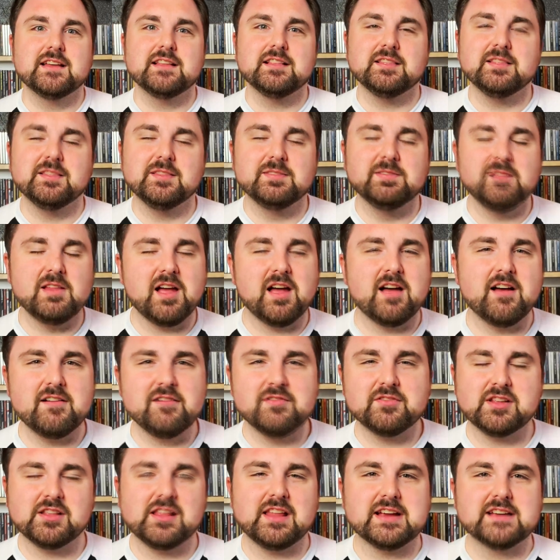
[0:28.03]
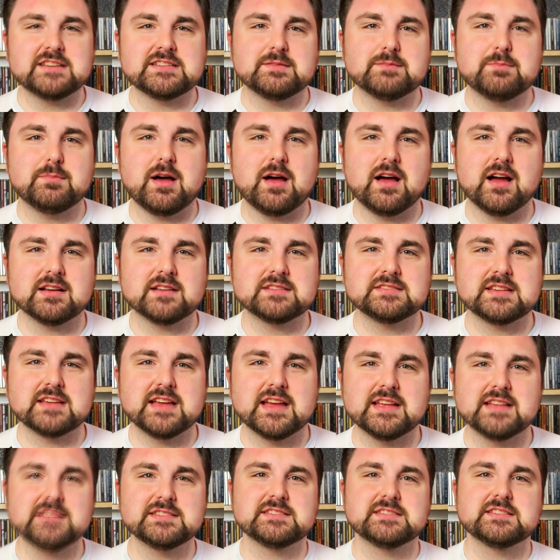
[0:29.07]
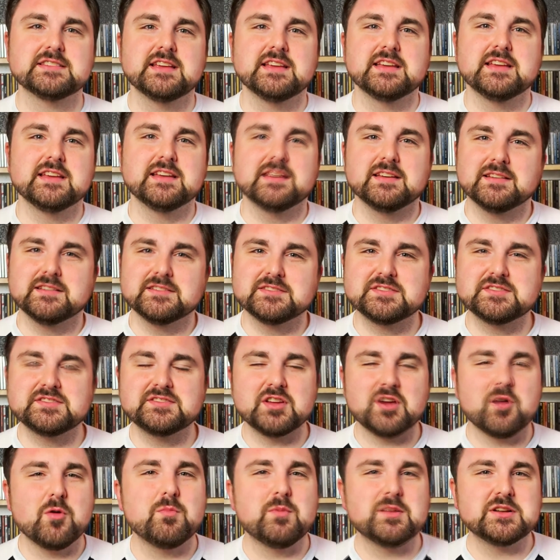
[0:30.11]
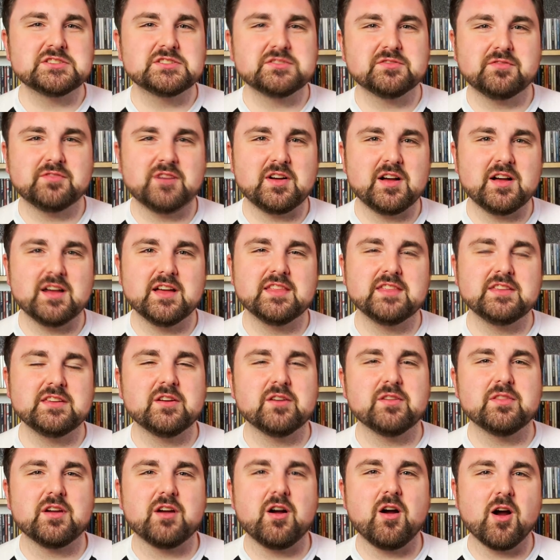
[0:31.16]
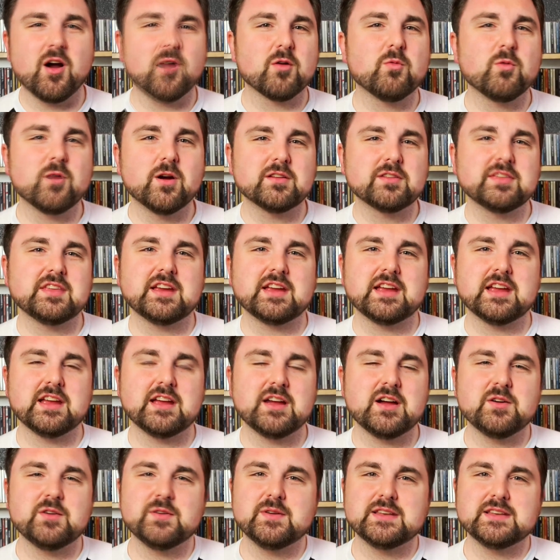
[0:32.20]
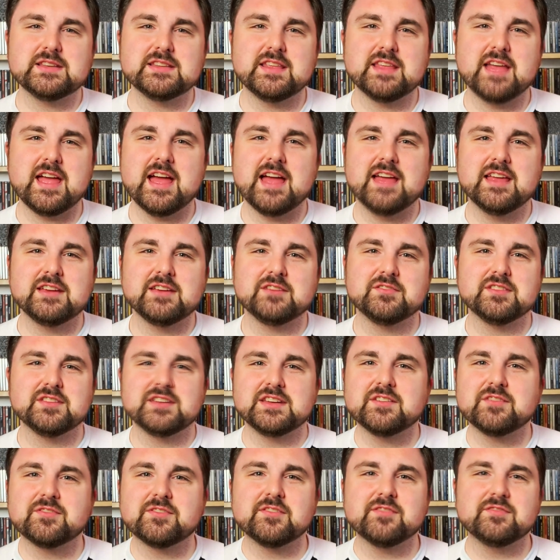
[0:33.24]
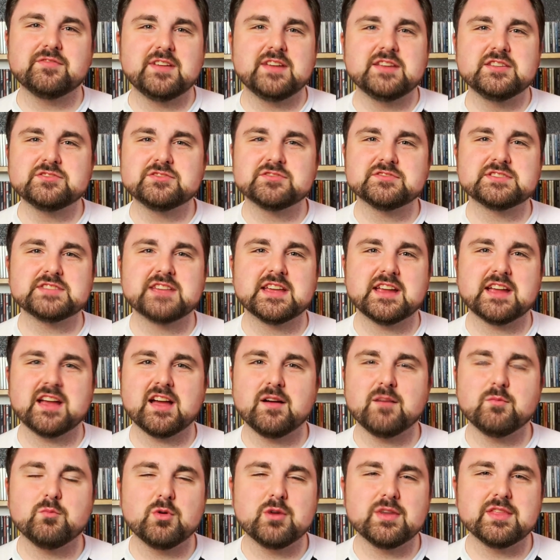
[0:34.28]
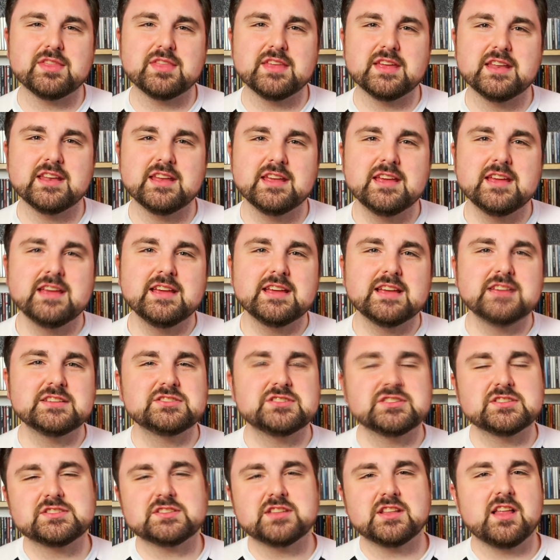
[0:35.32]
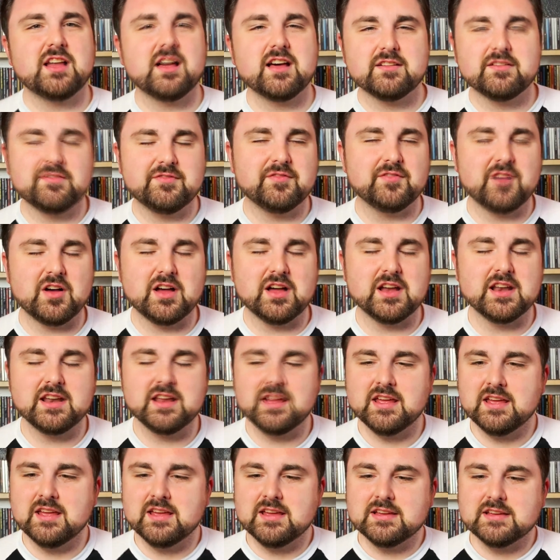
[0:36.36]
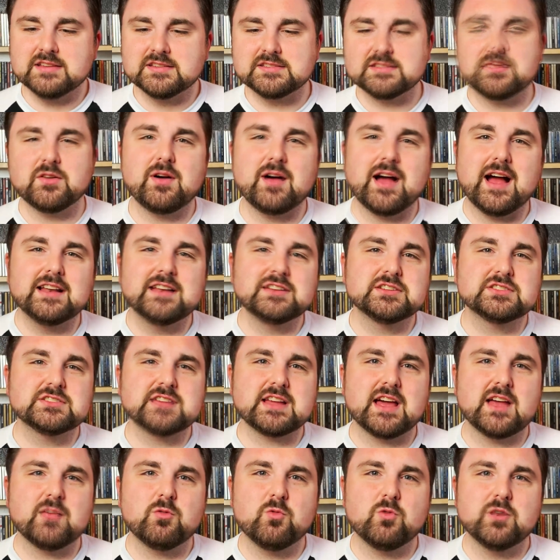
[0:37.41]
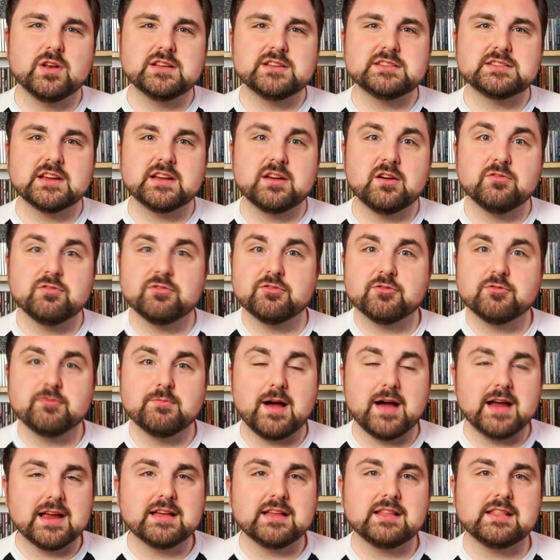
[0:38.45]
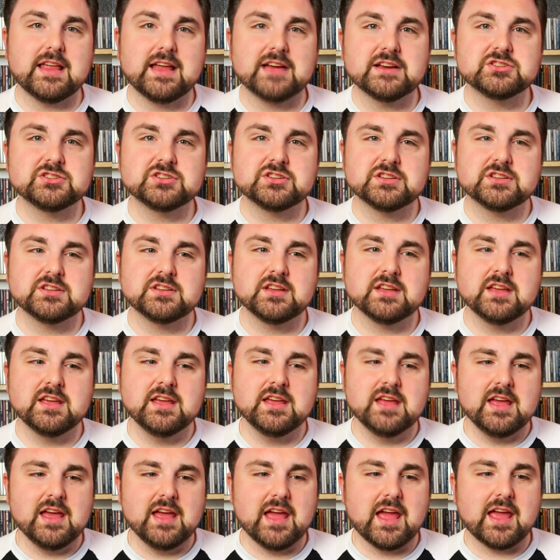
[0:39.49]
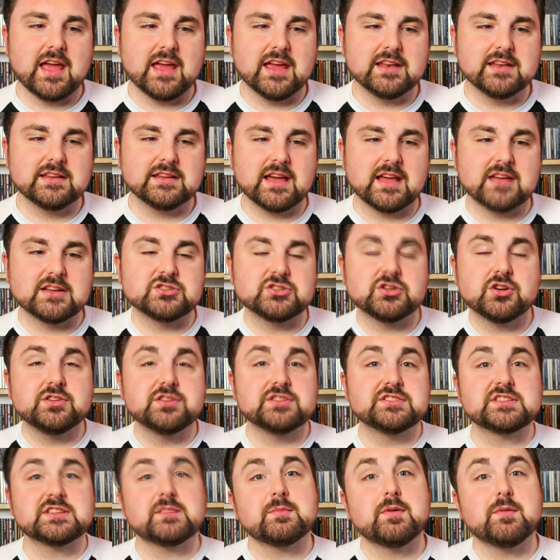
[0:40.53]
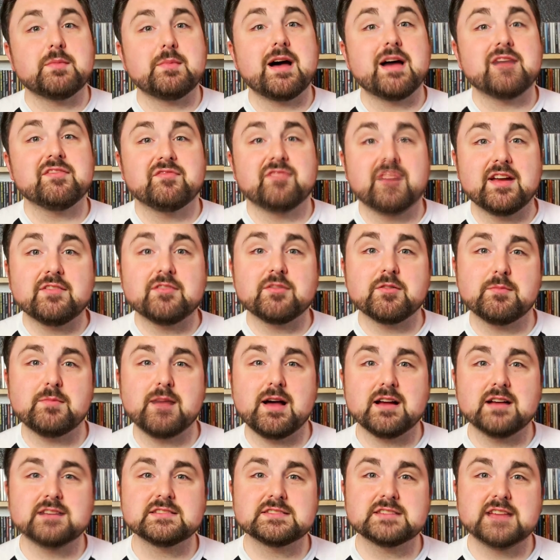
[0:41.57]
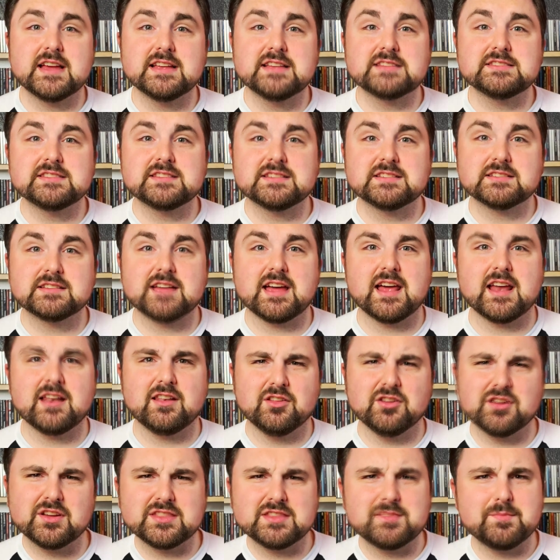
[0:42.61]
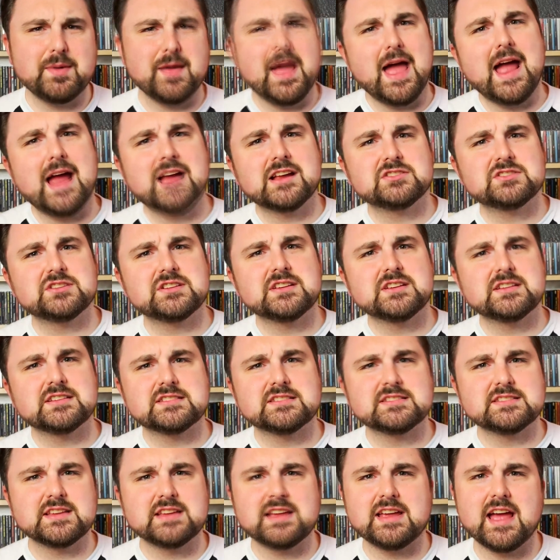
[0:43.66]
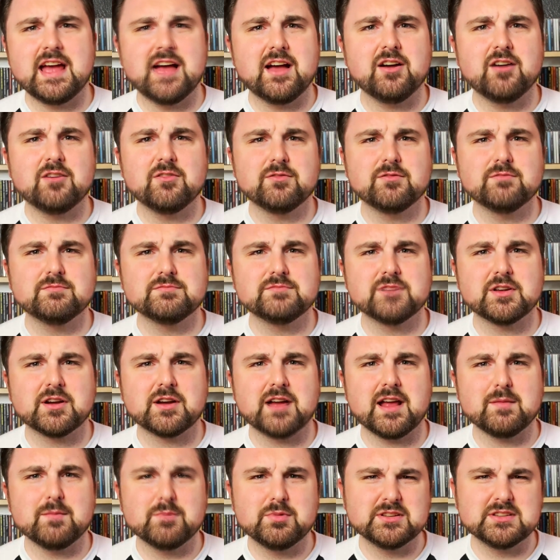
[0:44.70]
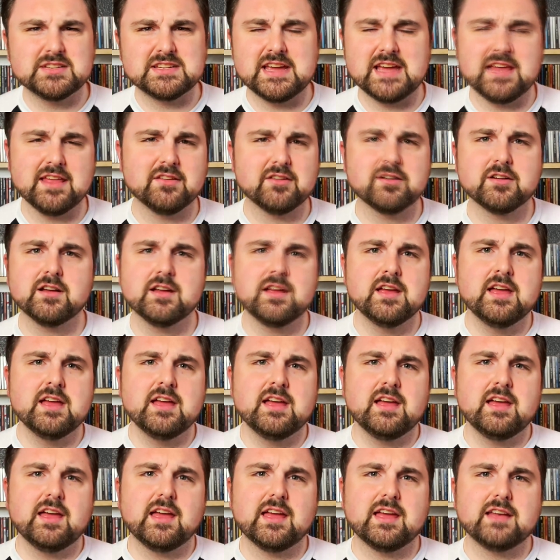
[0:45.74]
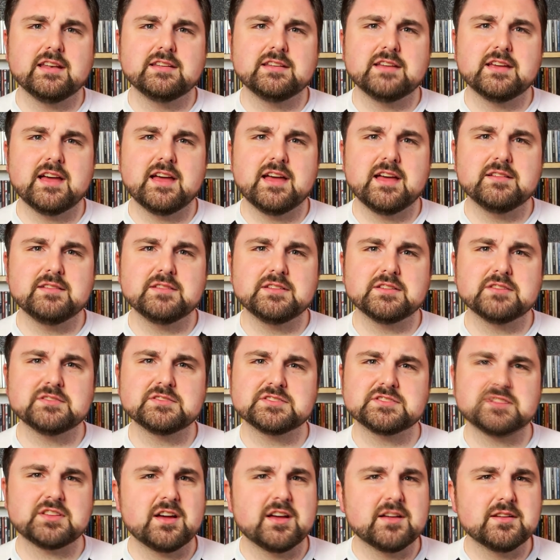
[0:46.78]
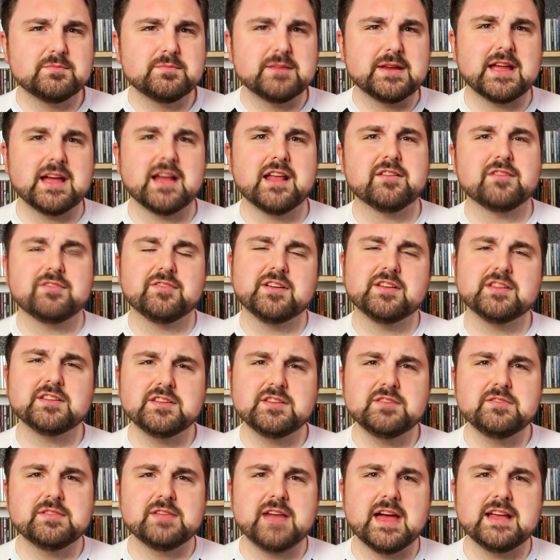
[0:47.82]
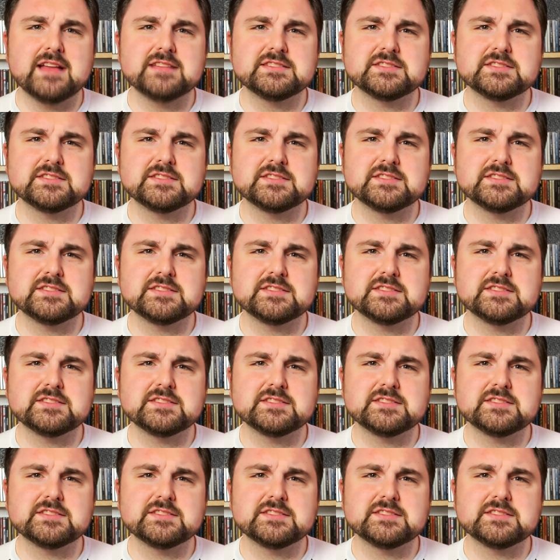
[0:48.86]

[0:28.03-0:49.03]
Love collecting box sets. So much fun. The artwork that can go into that, the different features that come with it. It's just a lot of fun. So I just kind of wanted to go through my collection and kind of show you some of my favorite box sets and kind of look at the packaging and see how they're kind of put together. And, just thought it'd be kind of fun to do that.